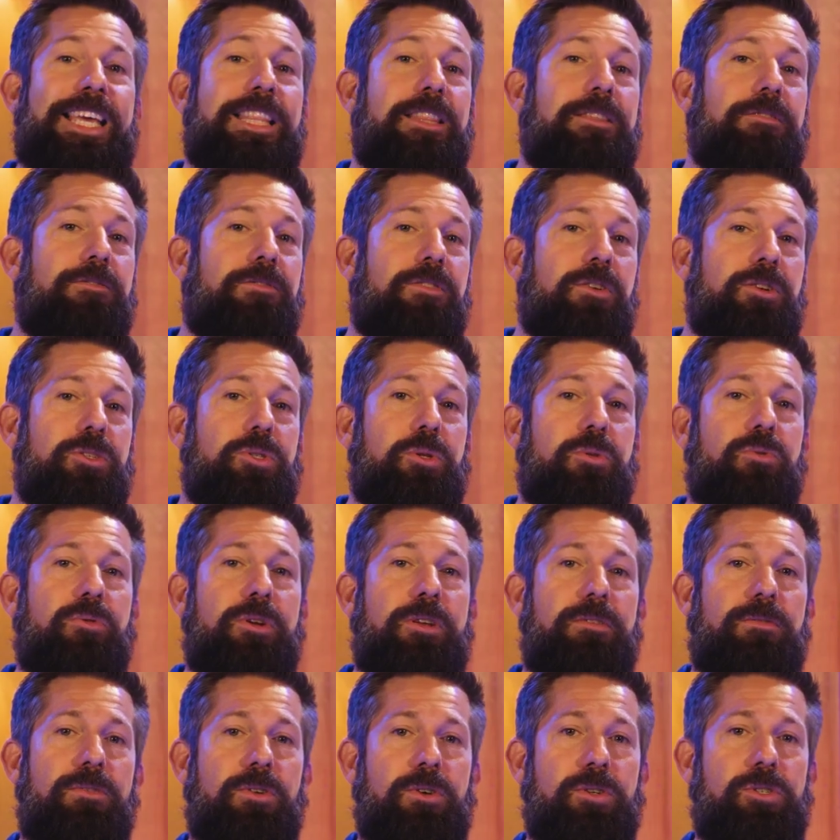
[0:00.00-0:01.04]
In the first
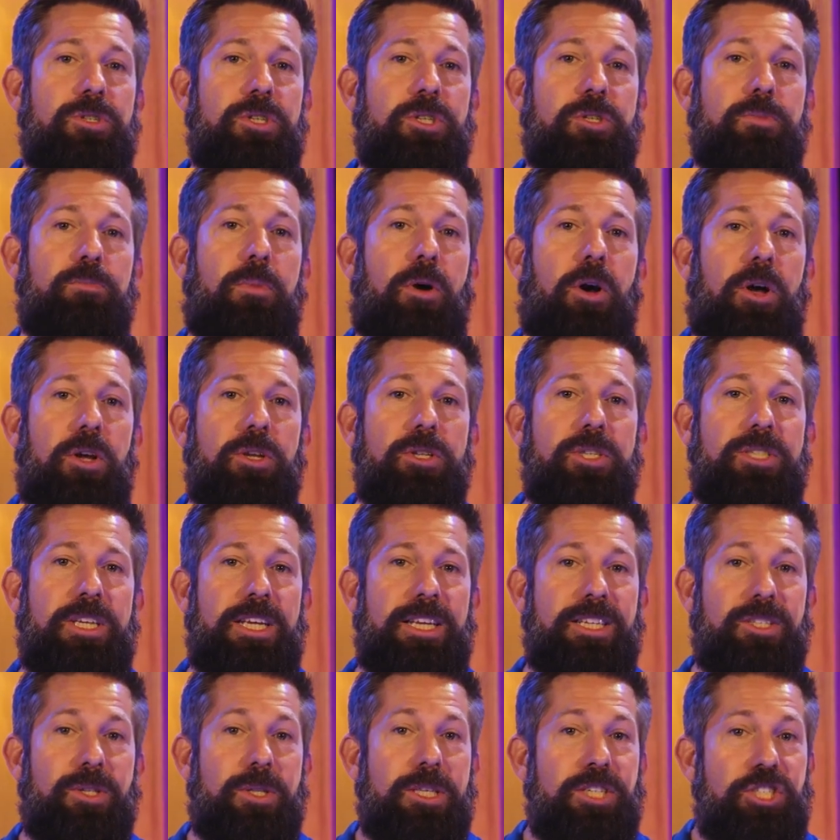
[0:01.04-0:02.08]
three verses, Paul
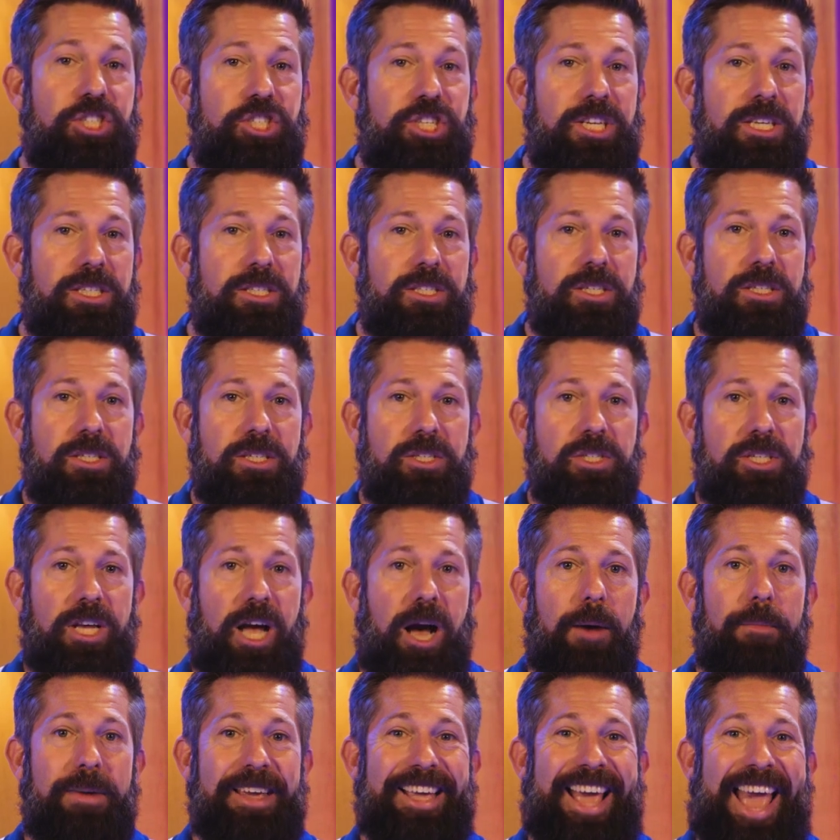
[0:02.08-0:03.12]
says that Jesus is
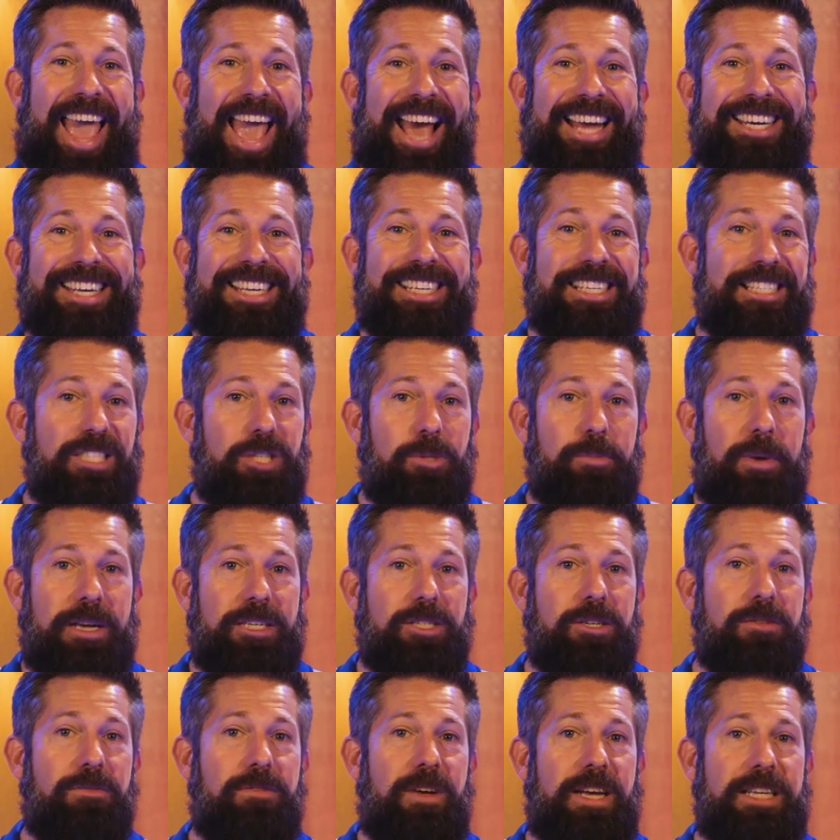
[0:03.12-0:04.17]
coming at an
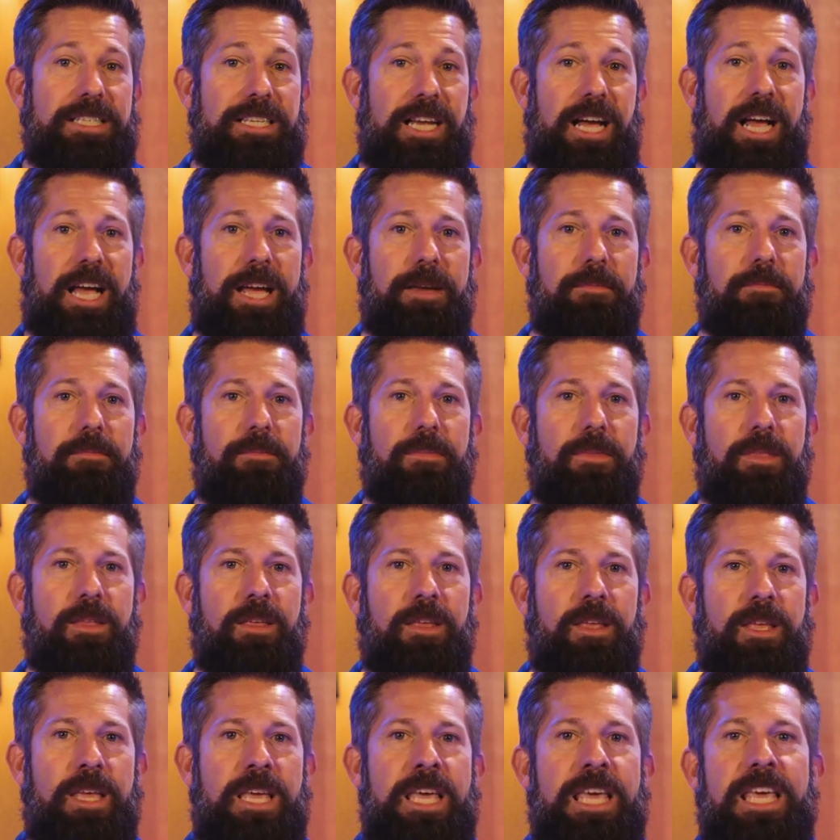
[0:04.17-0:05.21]
unspecified time.
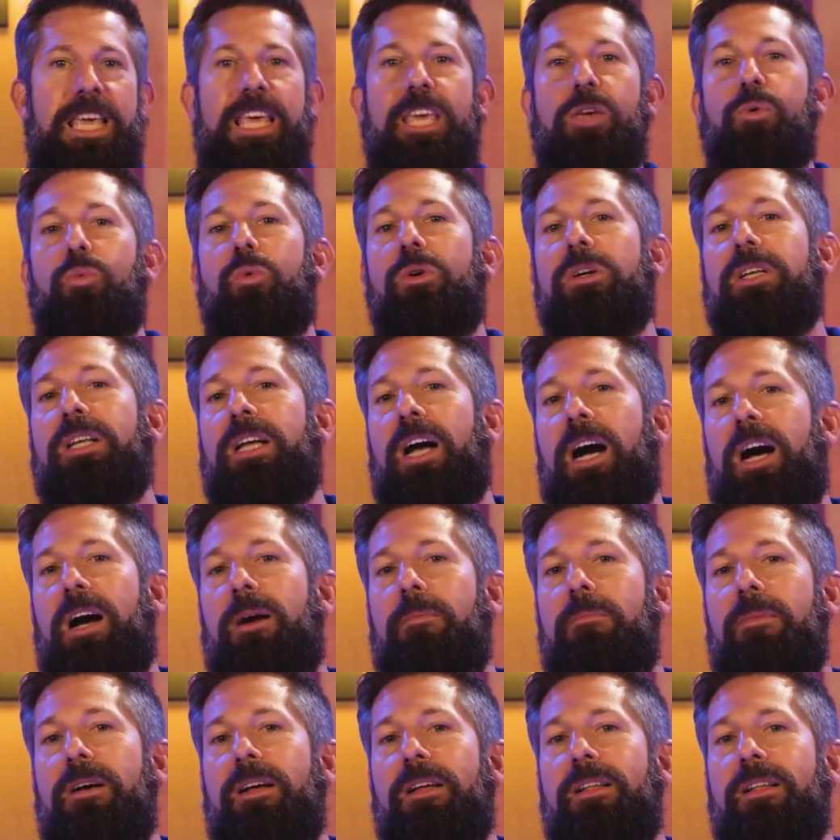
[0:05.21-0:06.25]
He will
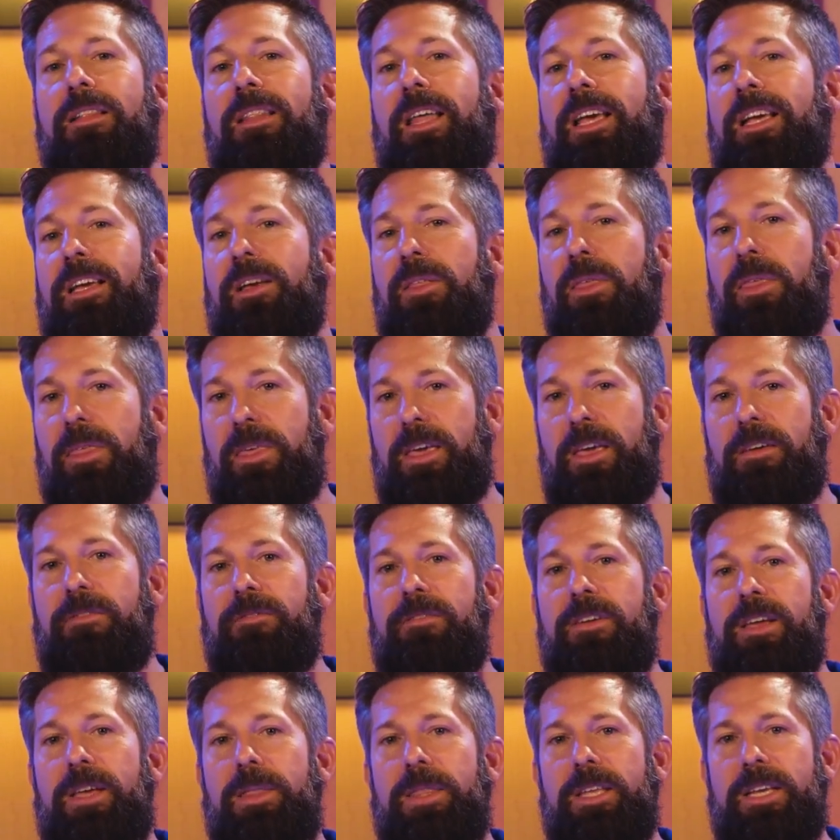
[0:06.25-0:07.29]
come like a
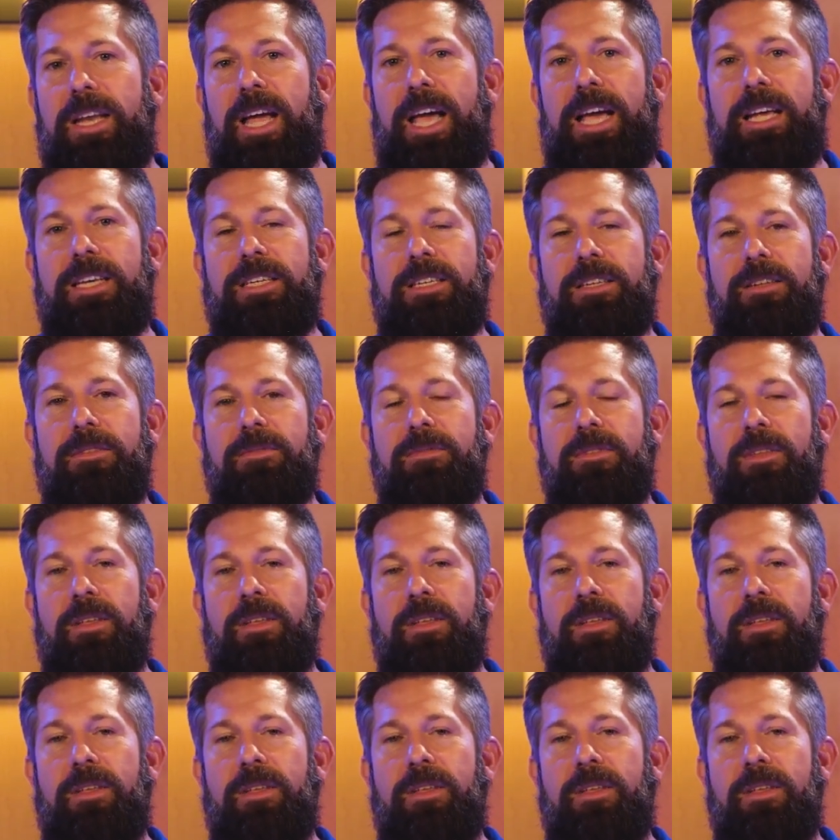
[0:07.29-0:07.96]
thief in the night.